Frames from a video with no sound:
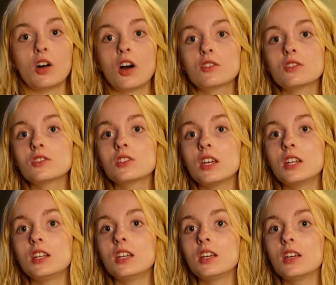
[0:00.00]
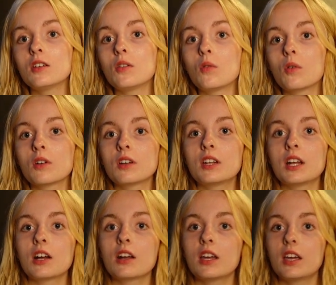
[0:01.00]
Not just any
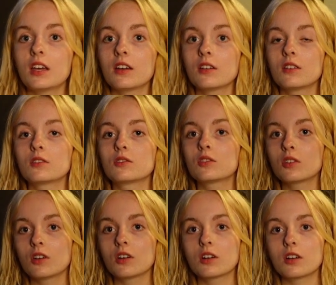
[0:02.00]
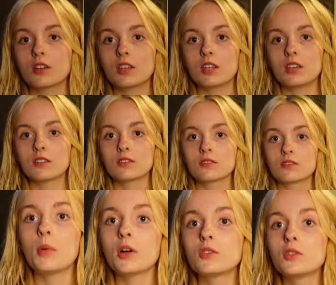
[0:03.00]
ordinary sugar cookies,
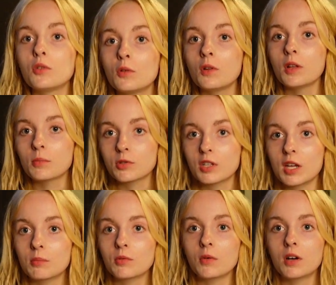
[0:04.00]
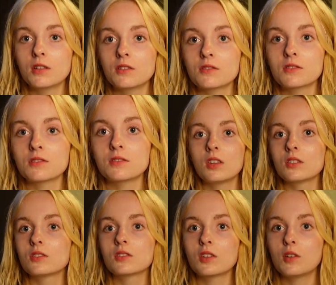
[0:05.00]
but tulip shaped ones.
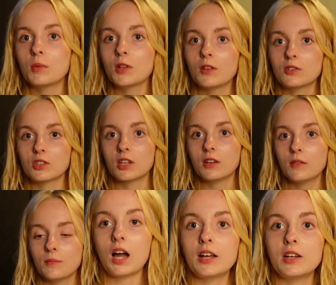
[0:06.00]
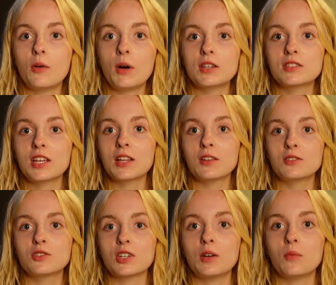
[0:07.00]
This is gonna be legit. I know I say
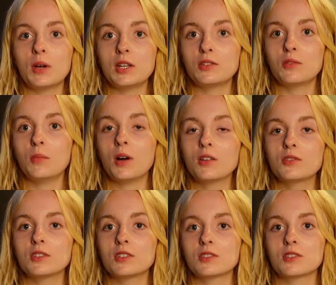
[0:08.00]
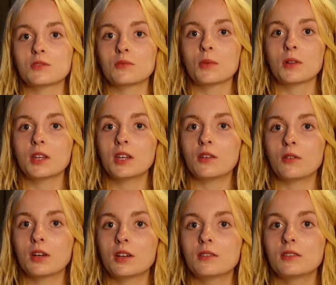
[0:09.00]
legit way too much and it's really
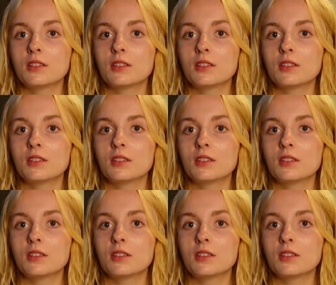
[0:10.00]
annoying.